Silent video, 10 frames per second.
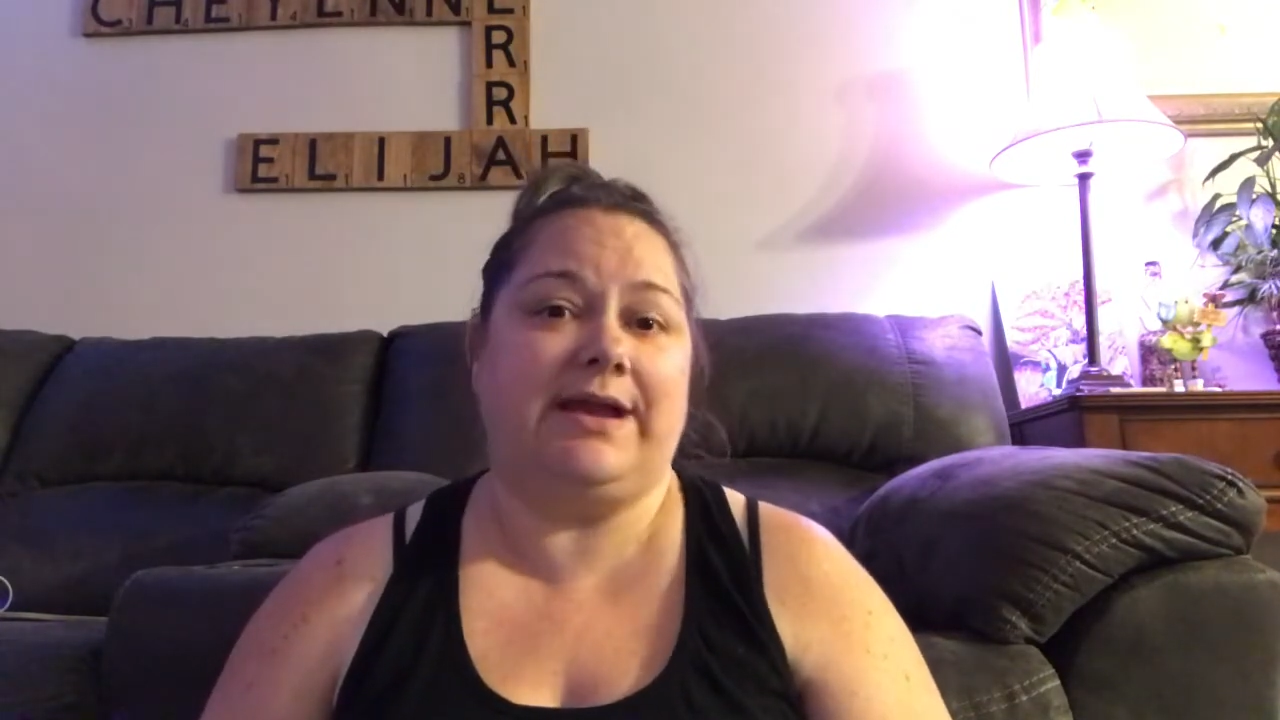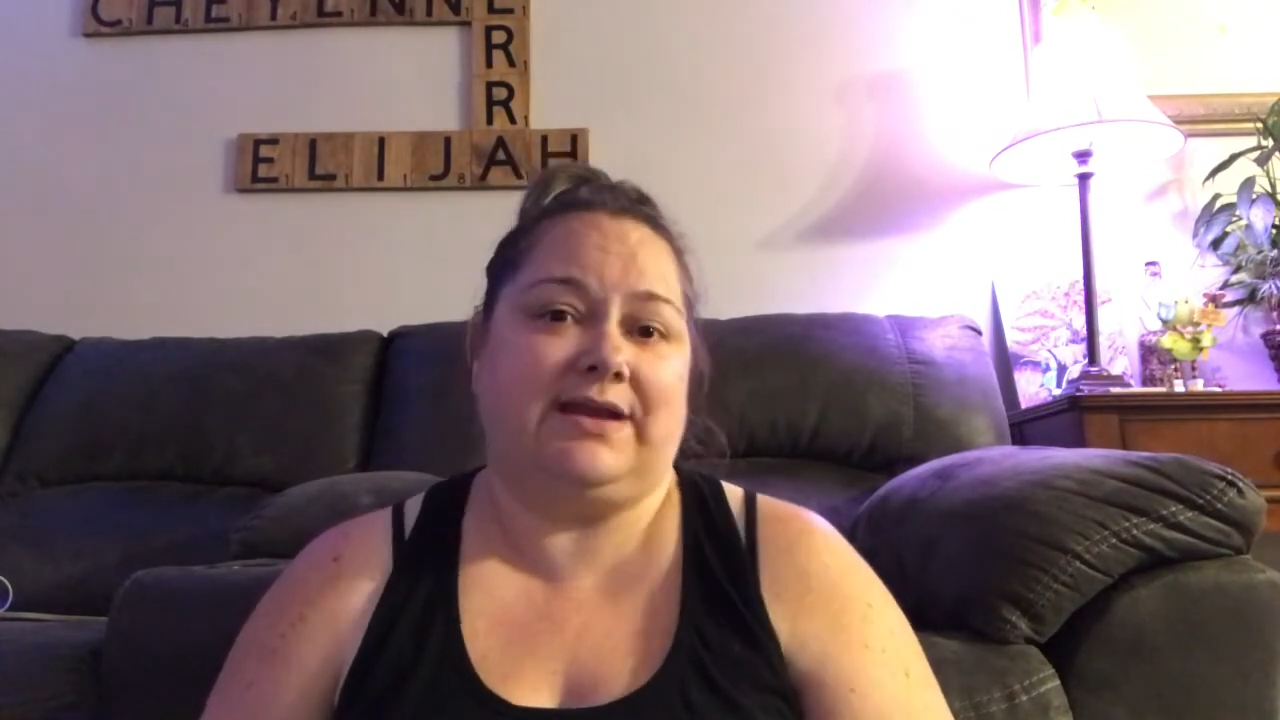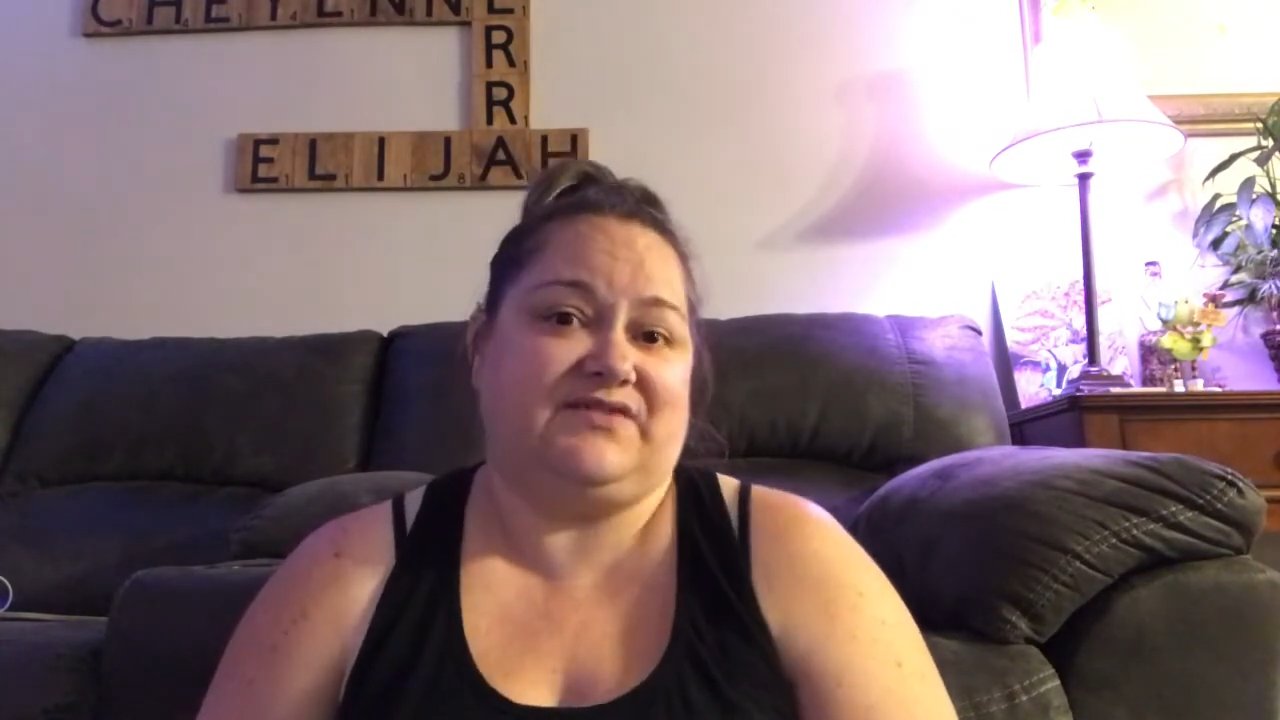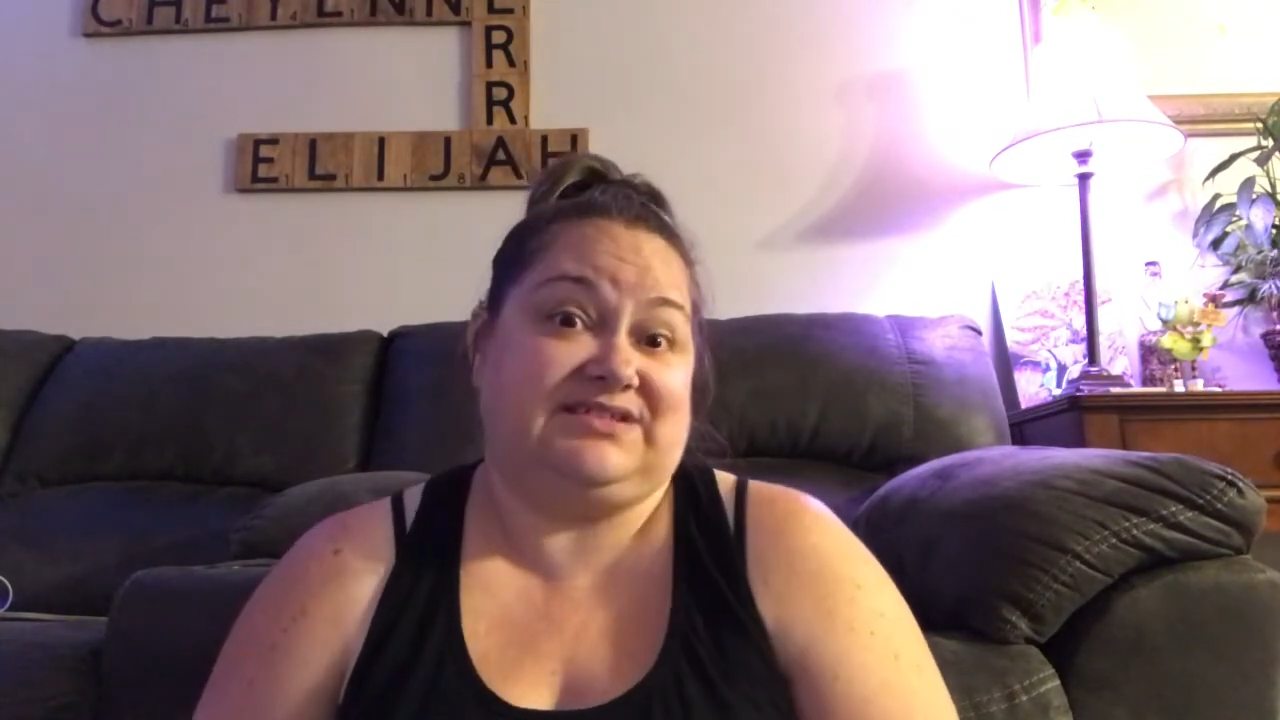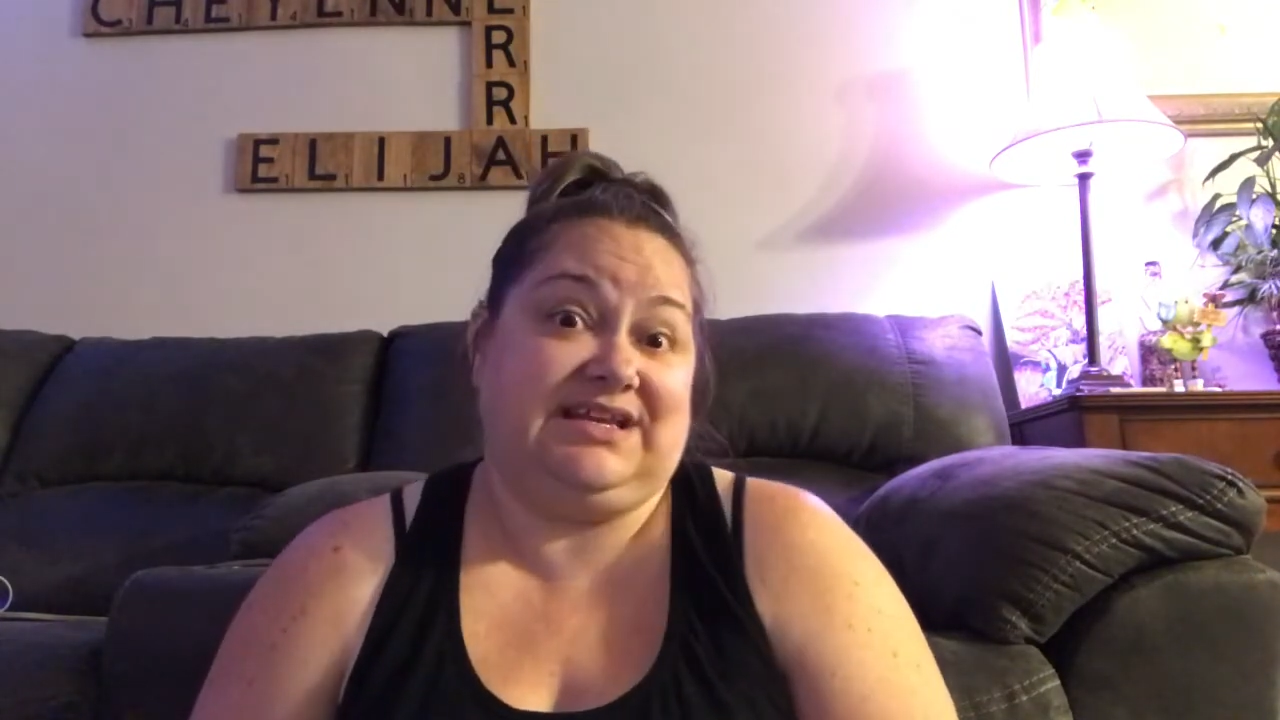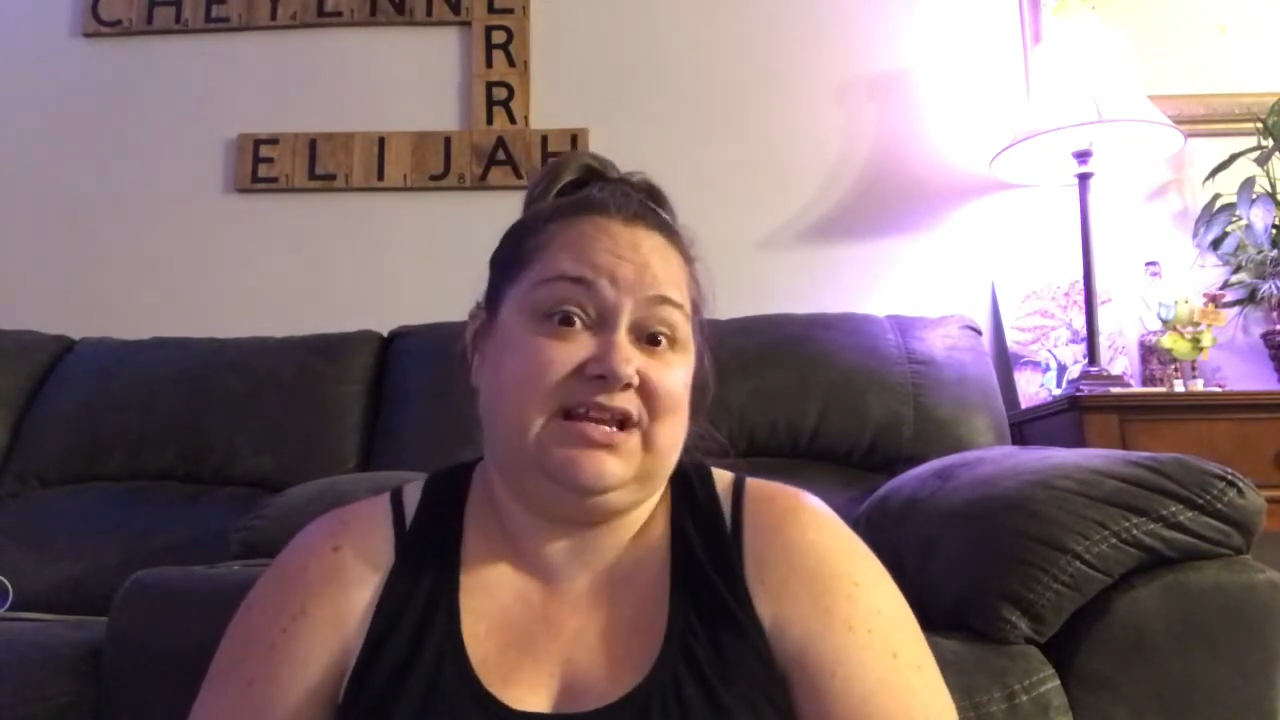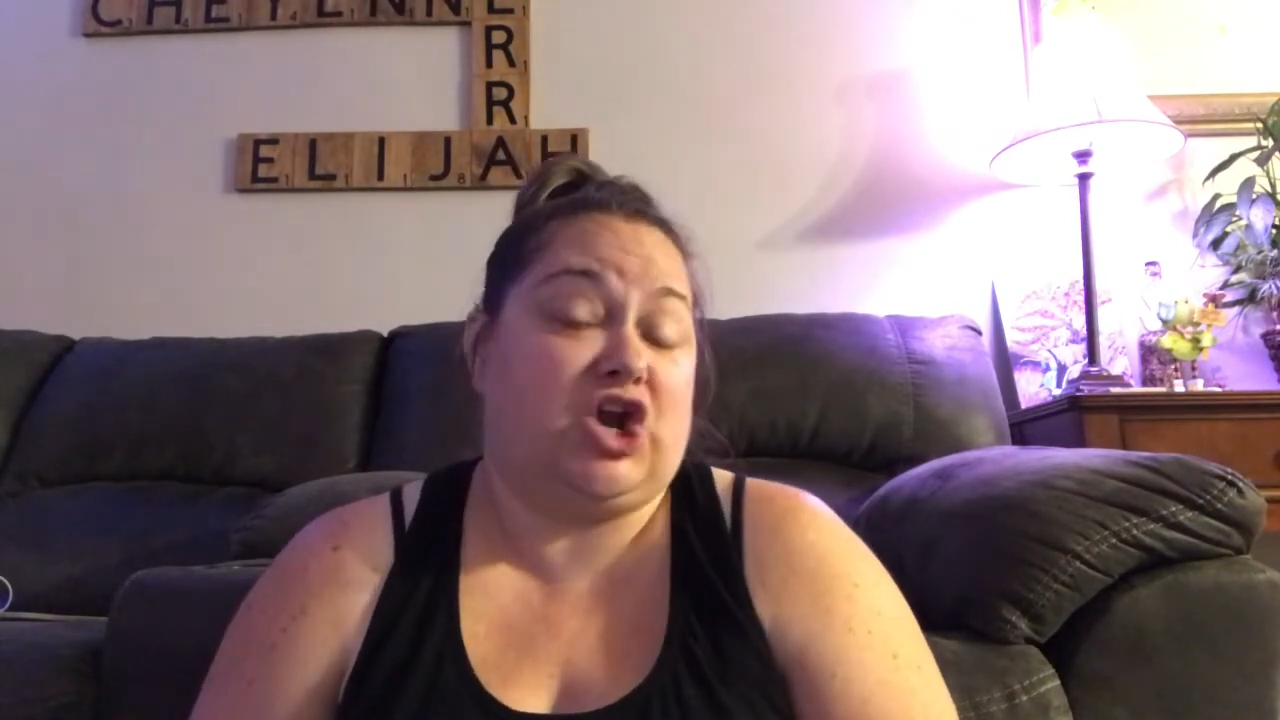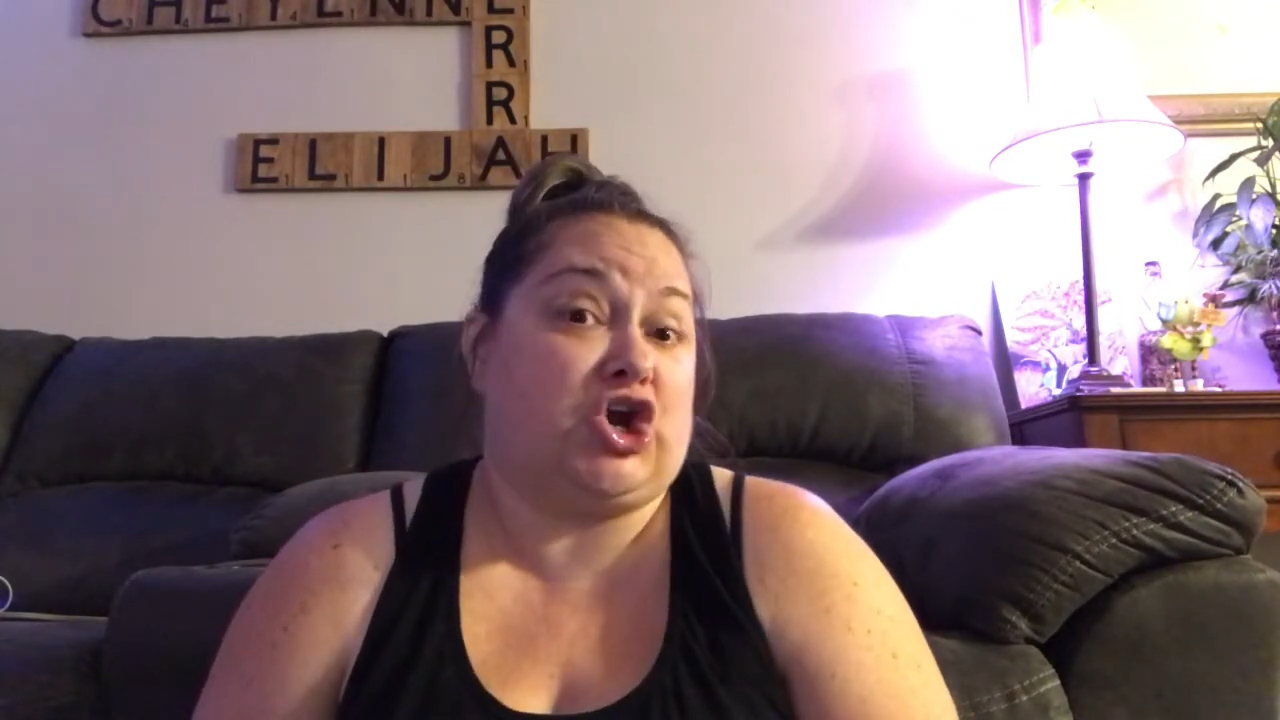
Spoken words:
had ever seen it,